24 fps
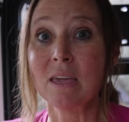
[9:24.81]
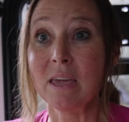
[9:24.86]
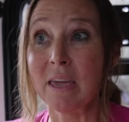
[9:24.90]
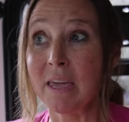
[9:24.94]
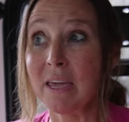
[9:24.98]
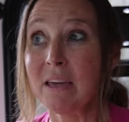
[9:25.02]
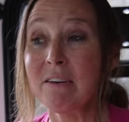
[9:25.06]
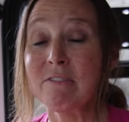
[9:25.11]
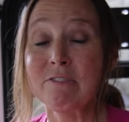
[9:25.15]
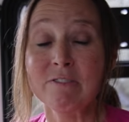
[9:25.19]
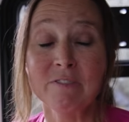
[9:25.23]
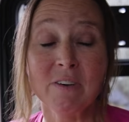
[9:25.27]

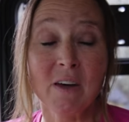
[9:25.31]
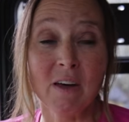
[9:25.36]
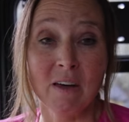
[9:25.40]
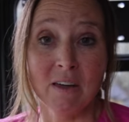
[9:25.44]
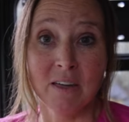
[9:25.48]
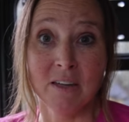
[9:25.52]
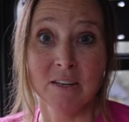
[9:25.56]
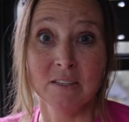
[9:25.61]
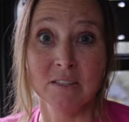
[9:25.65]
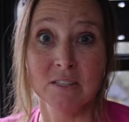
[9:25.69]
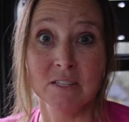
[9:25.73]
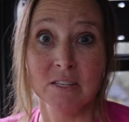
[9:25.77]
can't
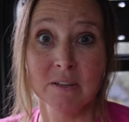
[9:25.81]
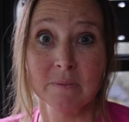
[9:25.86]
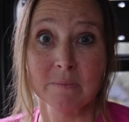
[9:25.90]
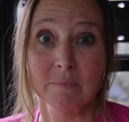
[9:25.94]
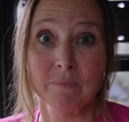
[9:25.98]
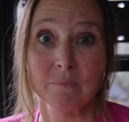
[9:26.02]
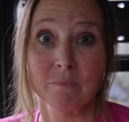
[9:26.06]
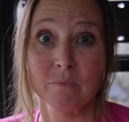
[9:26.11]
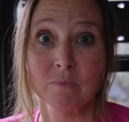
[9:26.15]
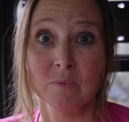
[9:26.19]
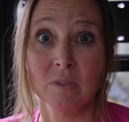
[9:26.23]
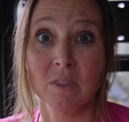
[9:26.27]
find
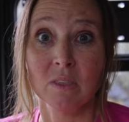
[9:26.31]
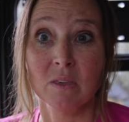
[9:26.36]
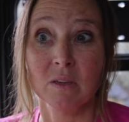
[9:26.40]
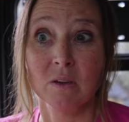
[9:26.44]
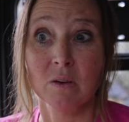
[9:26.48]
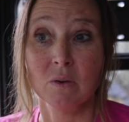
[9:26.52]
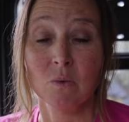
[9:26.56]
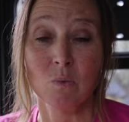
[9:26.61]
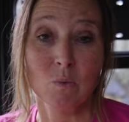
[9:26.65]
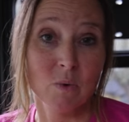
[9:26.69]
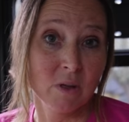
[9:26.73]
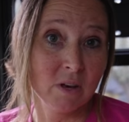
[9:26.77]

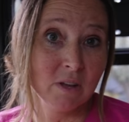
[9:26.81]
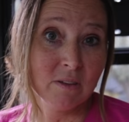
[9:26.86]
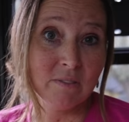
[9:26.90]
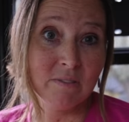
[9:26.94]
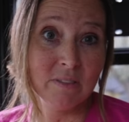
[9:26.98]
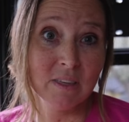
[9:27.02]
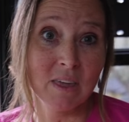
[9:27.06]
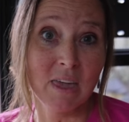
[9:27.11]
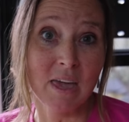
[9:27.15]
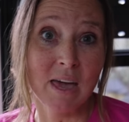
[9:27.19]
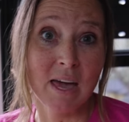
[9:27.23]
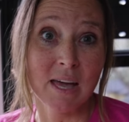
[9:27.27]
one of
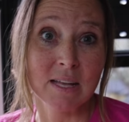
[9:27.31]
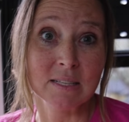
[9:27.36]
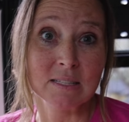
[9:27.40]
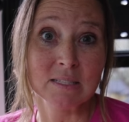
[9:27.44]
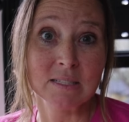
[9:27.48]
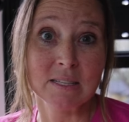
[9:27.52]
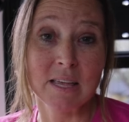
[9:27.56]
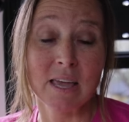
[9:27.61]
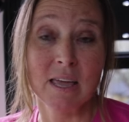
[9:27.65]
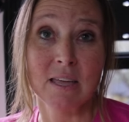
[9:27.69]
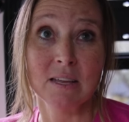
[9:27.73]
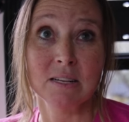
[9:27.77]
the
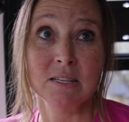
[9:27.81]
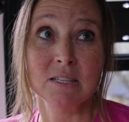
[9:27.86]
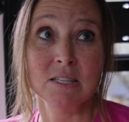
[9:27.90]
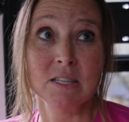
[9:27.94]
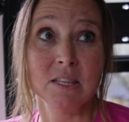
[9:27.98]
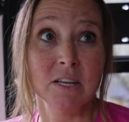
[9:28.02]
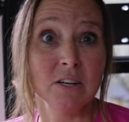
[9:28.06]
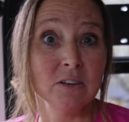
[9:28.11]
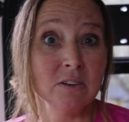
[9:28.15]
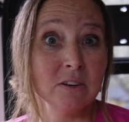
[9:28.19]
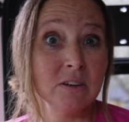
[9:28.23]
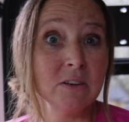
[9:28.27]
cats, and
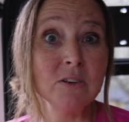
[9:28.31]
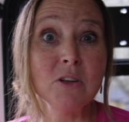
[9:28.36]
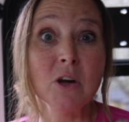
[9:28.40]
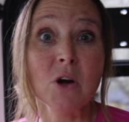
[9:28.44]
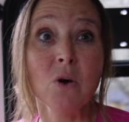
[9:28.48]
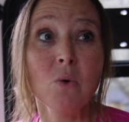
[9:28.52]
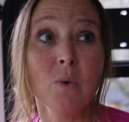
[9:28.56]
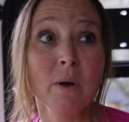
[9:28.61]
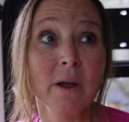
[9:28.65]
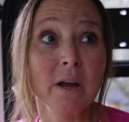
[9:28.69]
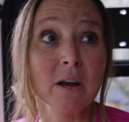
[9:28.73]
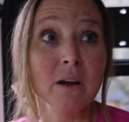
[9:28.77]
they're
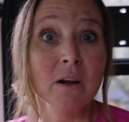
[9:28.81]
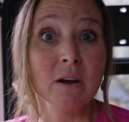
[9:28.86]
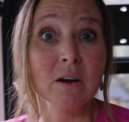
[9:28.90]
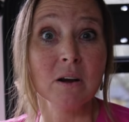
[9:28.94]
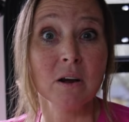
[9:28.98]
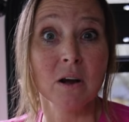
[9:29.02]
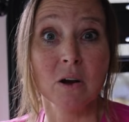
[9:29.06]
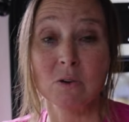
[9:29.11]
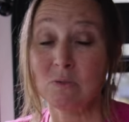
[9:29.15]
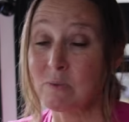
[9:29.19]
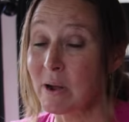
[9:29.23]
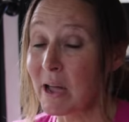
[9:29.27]

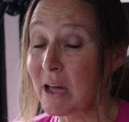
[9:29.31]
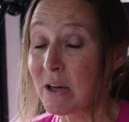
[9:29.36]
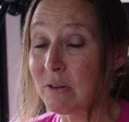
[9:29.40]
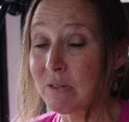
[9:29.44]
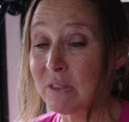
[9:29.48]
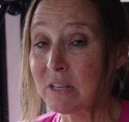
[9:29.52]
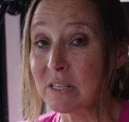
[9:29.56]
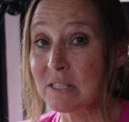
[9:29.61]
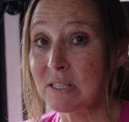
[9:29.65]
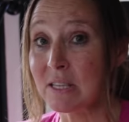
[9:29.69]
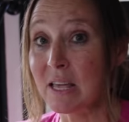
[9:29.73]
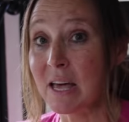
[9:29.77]
nowhere around
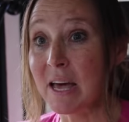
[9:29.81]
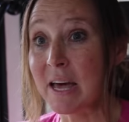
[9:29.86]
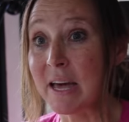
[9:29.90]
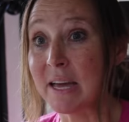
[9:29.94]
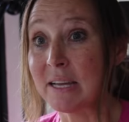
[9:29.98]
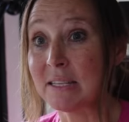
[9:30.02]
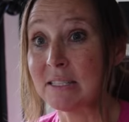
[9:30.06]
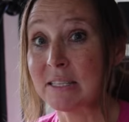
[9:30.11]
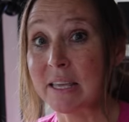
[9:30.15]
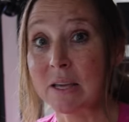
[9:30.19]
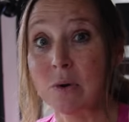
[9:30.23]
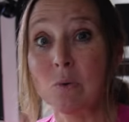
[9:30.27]
the
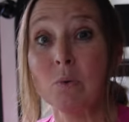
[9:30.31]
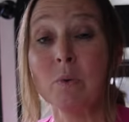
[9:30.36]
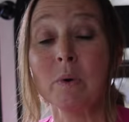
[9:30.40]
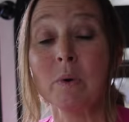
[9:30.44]
slides. Like,